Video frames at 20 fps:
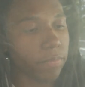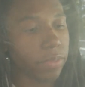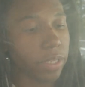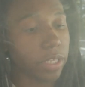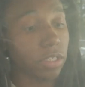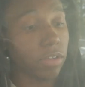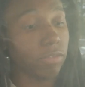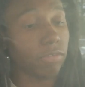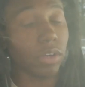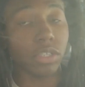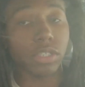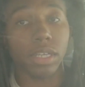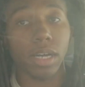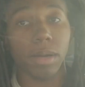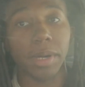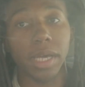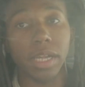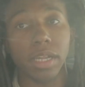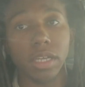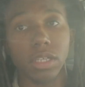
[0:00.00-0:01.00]
this is the first
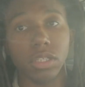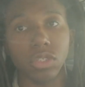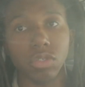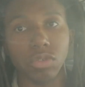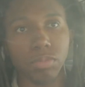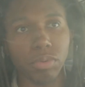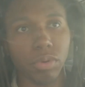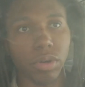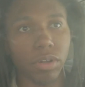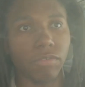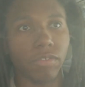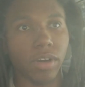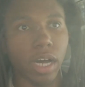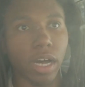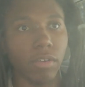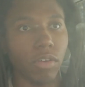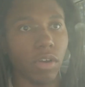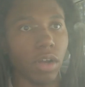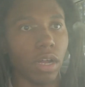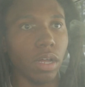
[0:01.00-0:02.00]
time I did
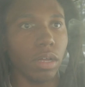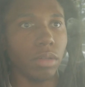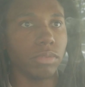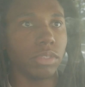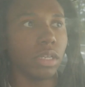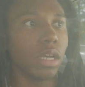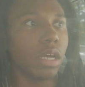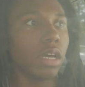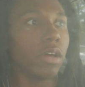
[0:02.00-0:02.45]
2.5 grams.